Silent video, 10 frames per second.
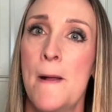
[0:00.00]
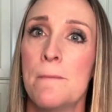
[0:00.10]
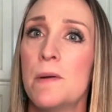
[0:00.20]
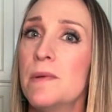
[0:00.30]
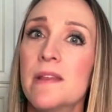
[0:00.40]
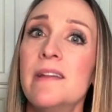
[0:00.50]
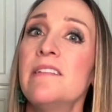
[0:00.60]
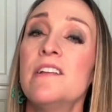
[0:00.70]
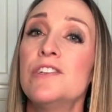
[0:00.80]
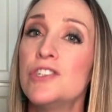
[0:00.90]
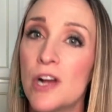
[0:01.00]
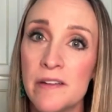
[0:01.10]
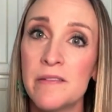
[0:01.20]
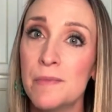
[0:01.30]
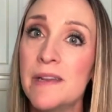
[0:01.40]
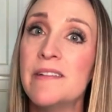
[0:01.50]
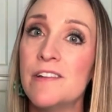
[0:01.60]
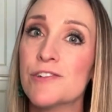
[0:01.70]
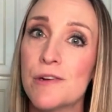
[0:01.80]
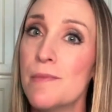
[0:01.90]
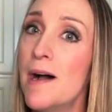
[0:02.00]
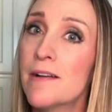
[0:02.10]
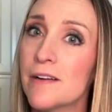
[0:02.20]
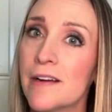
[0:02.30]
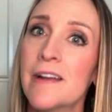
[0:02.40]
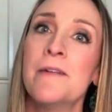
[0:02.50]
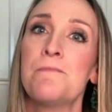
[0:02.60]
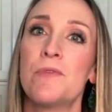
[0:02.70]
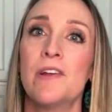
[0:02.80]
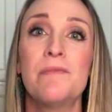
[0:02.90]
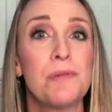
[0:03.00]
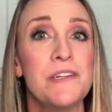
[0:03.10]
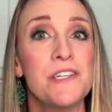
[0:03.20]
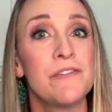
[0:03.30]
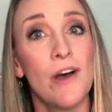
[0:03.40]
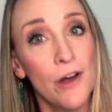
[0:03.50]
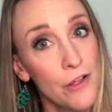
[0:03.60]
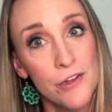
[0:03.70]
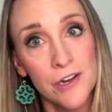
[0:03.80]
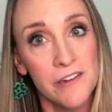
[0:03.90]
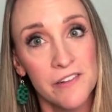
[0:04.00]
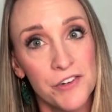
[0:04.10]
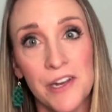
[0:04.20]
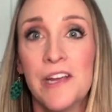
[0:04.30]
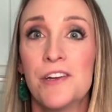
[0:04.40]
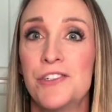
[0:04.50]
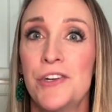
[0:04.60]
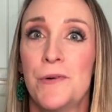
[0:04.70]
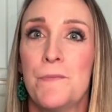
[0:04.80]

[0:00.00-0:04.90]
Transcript: But Midland isn't just mid-century modern, there's plenty of other history here too.